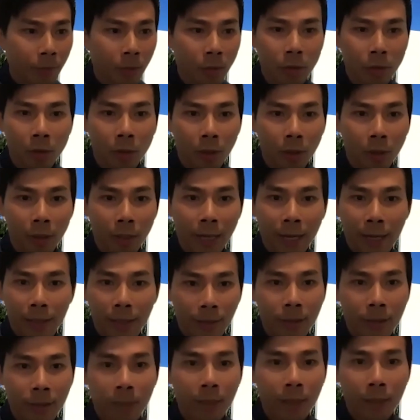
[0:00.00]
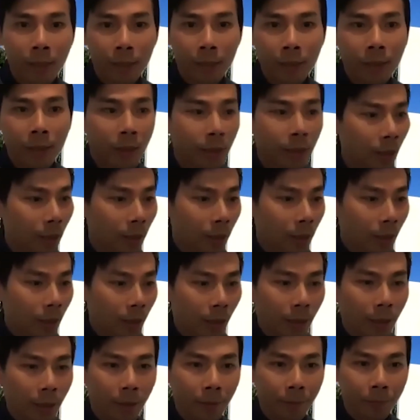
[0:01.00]
or essays,
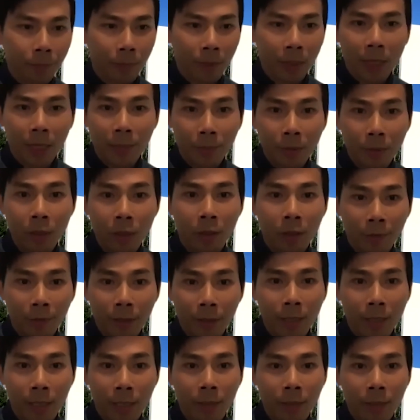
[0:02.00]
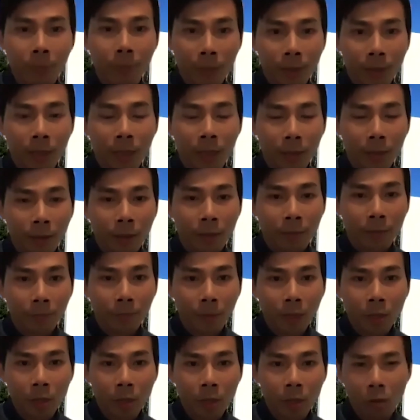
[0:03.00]
types of assessments item.
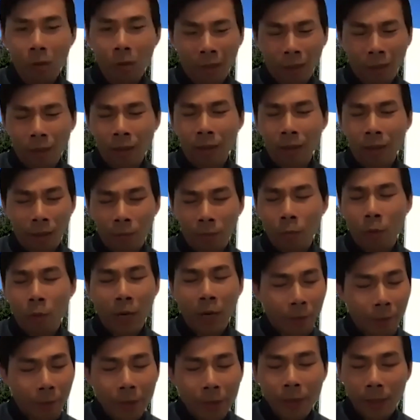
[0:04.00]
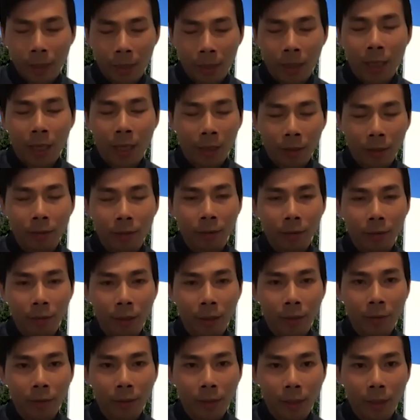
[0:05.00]
So it varies a lot,
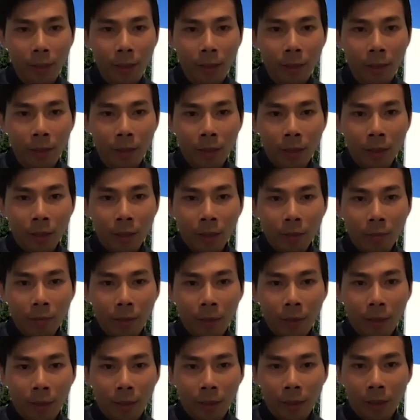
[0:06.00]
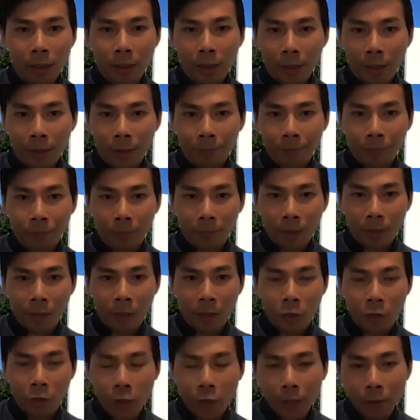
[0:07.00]
I would say. But the
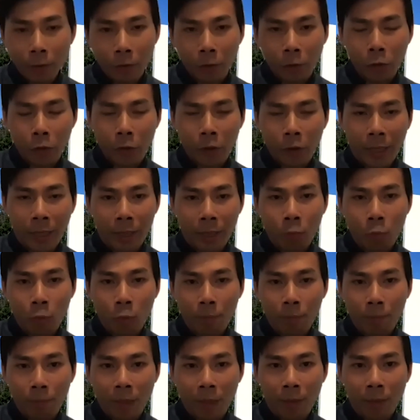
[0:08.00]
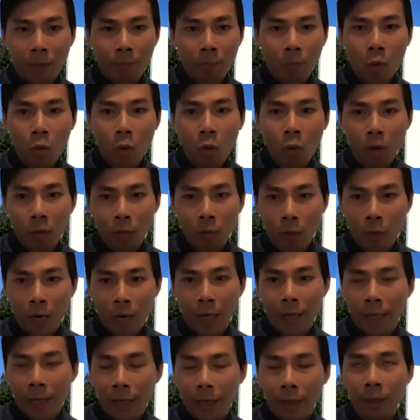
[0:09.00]
general trend would be more
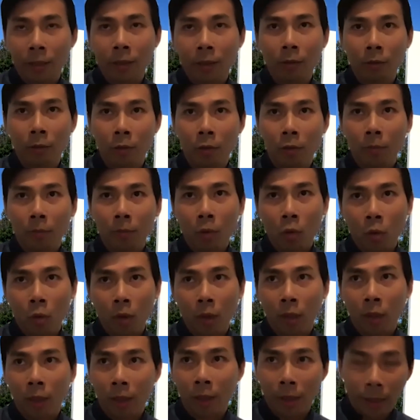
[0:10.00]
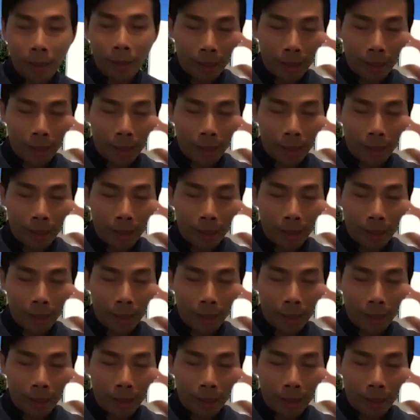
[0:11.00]
writing or more